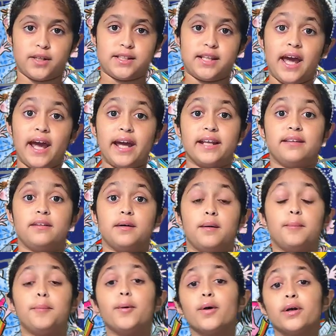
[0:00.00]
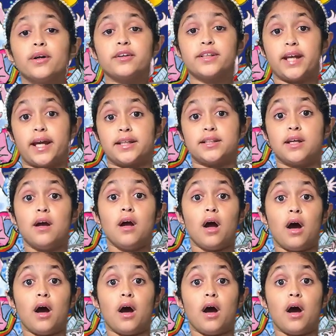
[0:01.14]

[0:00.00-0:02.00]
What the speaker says: his head, the porter takes